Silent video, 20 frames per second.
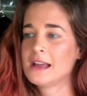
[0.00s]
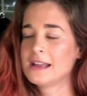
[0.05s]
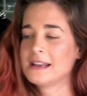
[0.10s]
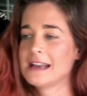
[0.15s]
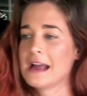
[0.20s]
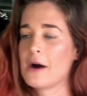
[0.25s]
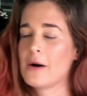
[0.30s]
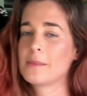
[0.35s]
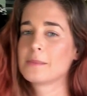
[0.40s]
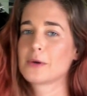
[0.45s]

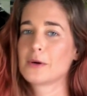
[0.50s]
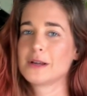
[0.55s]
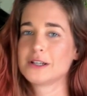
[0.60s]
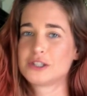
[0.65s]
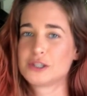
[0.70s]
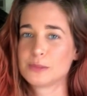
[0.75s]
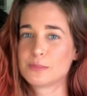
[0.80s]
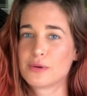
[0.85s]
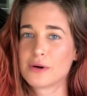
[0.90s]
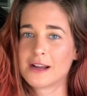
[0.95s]
Now I'm going
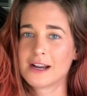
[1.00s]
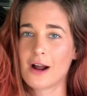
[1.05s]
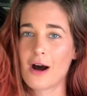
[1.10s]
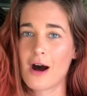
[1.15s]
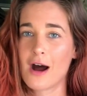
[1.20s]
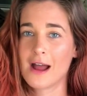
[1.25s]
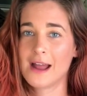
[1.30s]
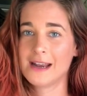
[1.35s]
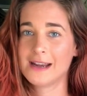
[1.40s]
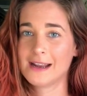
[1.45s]
to put
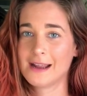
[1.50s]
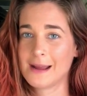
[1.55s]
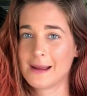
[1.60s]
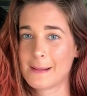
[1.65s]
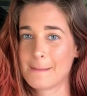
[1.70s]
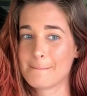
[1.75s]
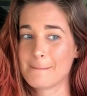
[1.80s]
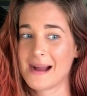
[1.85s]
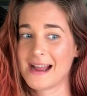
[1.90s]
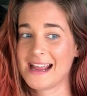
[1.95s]
on
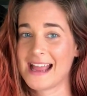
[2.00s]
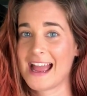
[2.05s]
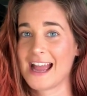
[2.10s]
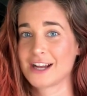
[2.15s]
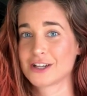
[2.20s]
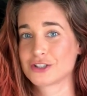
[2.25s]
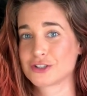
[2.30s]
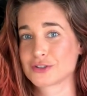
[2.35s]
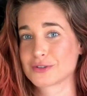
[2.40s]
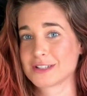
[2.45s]
my
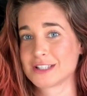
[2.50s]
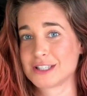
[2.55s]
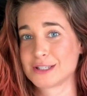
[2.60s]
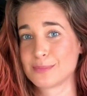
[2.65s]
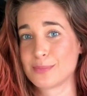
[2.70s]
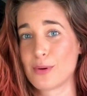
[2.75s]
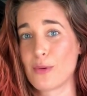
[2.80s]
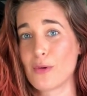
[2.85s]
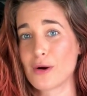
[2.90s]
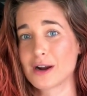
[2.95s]
extra
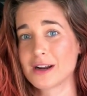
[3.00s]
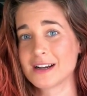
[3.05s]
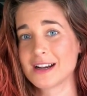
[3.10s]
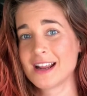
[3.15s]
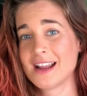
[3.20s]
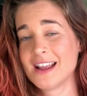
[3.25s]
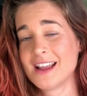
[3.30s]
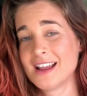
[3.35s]
support